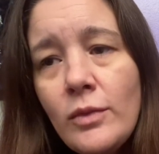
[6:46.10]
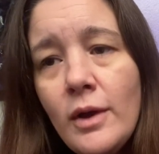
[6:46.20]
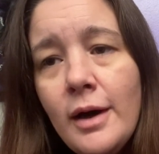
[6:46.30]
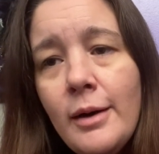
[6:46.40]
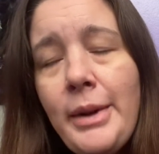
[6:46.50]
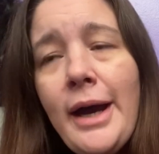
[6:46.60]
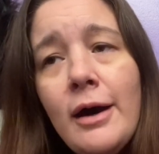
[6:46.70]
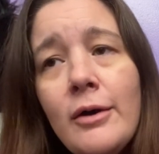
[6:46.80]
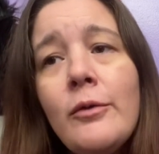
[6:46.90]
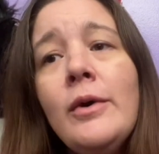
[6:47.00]

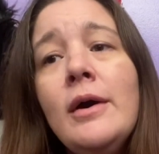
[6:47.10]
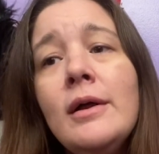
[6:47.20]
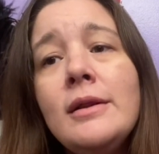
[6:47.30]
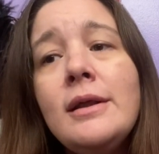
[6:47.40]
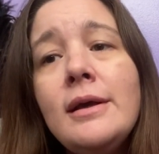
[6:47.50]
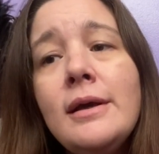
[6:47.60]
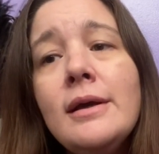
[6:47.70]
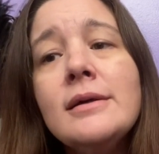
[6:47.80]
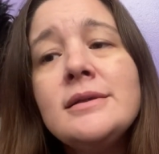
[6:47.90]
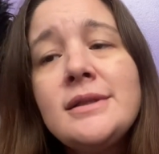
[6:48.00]
how
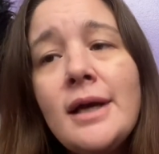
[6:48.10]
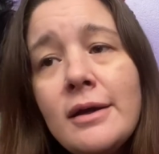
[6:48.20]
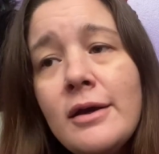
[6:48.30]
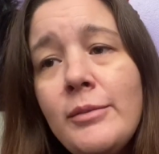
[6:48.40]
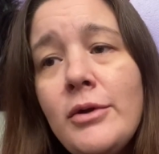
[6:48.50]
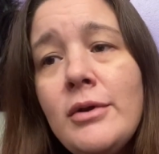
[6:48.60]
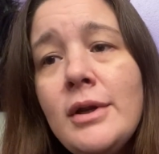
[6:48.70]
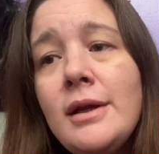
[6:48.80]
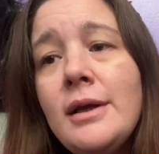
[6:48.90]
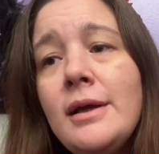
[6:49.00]
the sighted
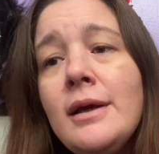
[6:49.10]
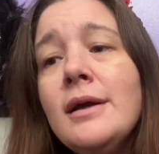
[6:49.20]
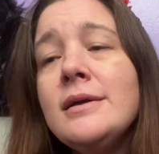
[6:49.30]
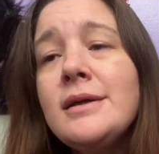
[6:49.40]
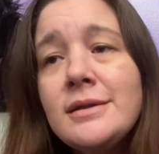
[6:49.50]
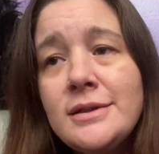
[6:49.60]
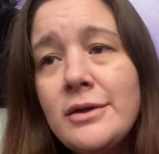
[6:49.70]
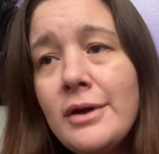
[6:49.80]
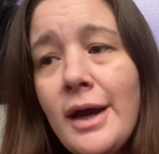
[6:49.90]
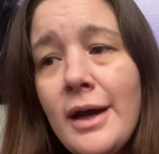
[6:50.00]
community does
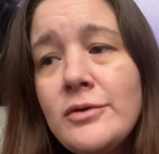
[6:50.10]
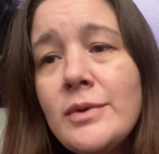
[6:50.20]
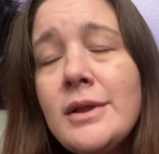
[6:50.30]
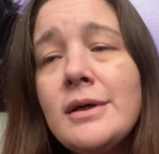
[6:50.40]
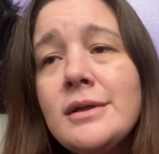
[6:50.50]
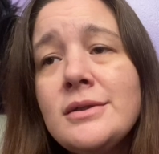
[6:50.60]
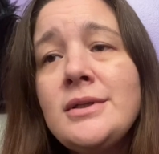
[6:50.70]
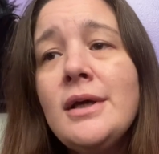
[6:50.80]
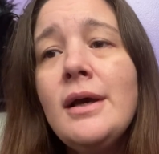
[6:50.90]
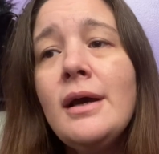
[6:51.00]
interact with
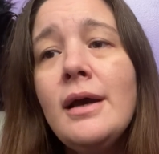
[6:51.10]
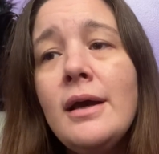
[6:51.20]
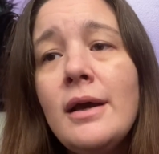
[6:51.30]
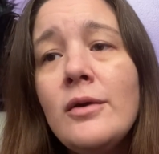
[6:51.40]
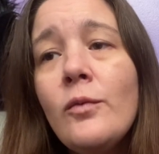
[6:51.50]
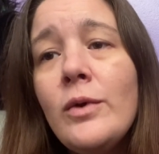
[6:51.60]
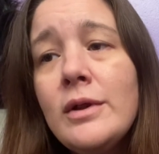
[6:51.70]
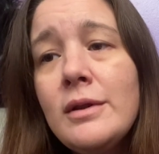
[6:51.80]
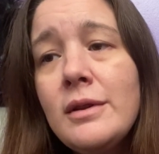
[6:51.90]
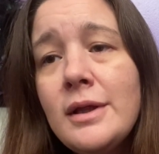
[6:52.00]
us. And one
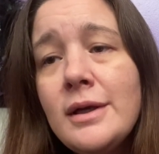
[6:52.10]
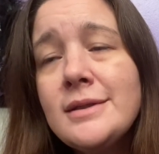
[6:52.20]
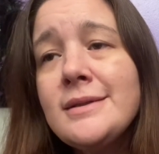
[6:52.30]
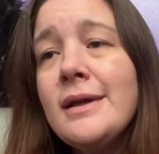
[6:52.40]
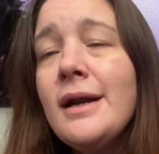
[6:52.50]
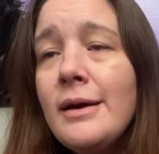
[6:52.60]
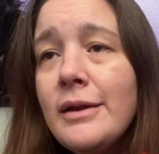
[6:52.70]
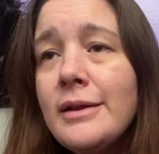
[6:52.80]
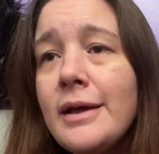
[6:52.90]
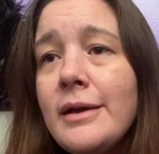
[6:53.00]
of the things
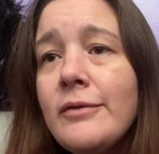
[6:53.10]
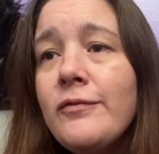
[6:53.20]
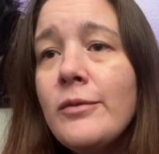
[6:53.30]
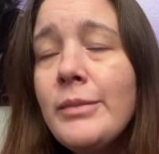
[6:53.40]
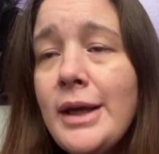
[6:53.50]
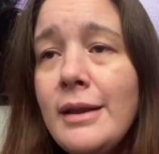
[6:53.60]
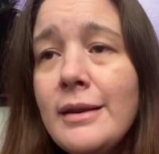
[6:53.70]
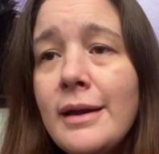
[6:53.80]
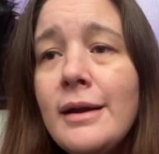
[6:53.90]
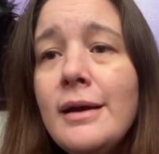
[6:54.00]
that for me
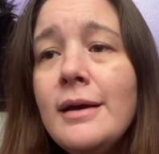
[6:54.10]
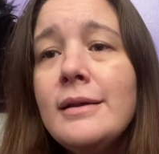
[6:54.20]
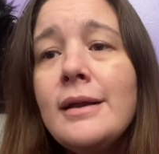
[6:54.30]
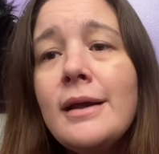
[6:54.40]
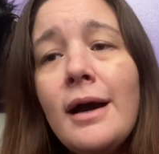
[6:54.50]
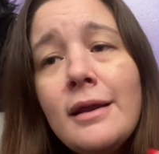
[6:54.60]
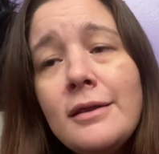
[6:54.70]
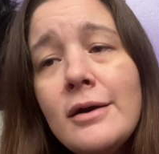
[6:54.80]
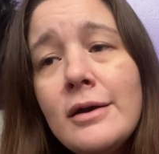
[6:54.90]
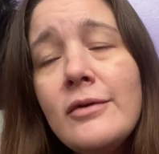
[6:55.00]
that I
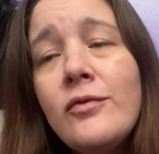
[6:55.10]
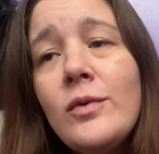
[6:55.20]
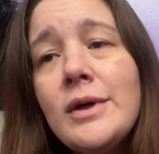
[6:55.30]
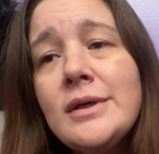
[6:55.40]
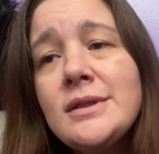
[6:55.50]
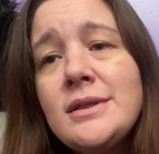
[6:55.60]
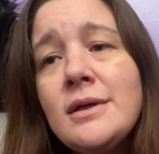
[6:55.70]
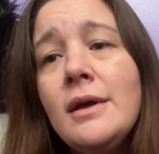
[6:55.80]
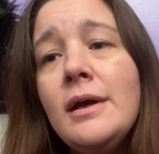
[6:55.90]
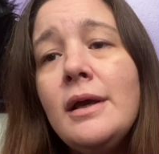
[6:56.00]
thought of was,
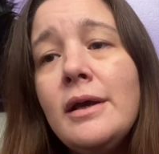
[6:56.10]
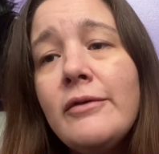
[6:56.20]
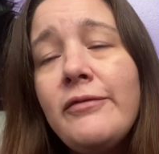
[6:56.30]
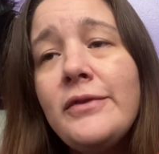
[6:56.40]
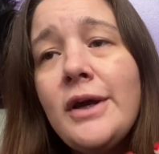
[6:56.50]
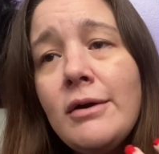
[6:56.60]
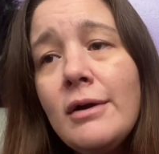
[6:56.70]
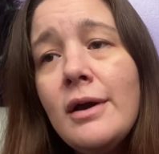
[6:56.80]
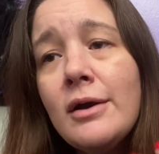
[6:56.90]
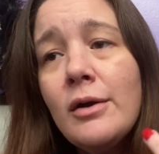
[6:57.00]
if they're
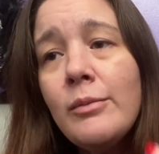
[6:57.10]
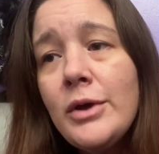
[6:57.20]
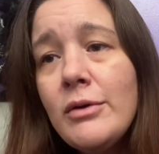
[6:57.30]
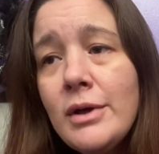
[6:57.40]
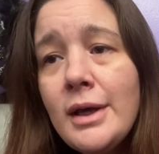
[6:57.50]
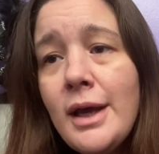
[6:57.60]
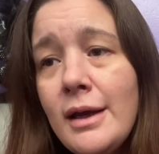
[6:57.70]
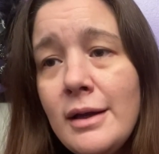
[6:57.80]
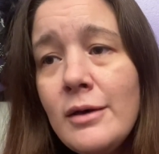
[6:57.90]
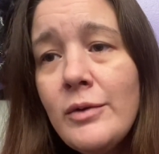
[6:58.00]
not
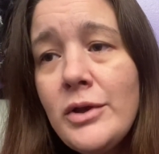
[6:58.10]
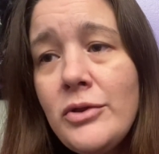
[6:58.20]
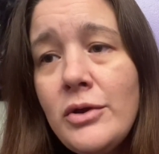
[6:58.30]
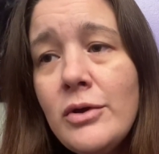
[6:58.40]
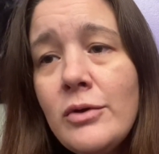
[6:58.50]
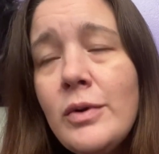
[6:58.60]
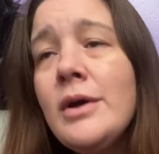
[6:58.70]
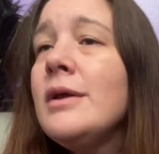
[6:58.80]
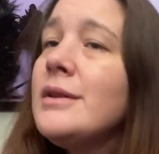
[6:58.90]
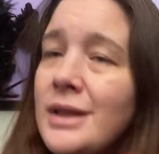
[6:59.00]
communicating with you,
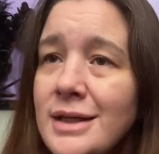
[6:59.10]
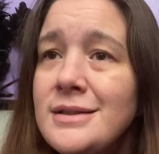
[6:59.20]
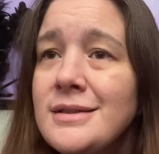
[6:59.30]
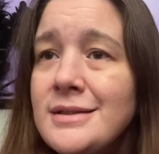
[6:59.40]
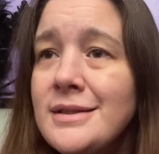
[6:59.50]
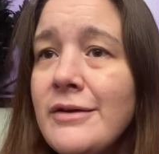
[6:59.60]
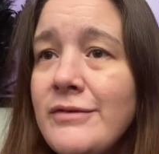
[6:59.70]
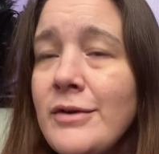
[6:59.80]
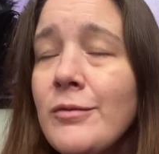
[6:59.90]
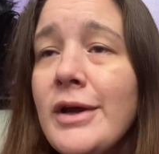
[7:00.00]
that's a
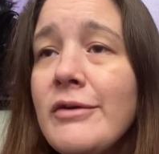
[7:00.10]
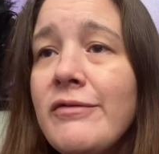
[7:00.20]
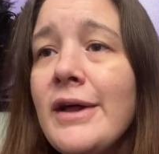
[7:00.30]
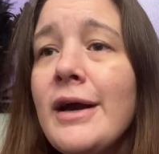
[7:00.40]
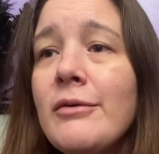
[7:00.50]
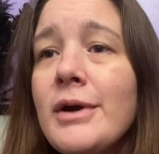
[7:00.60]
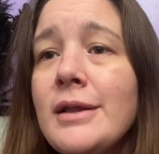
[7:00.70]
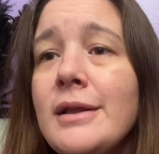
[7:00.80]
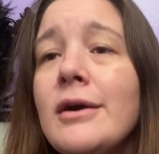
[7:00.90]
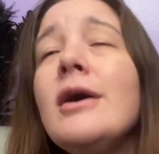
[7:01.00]
safety red flag
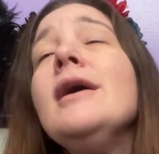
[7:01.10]
right there.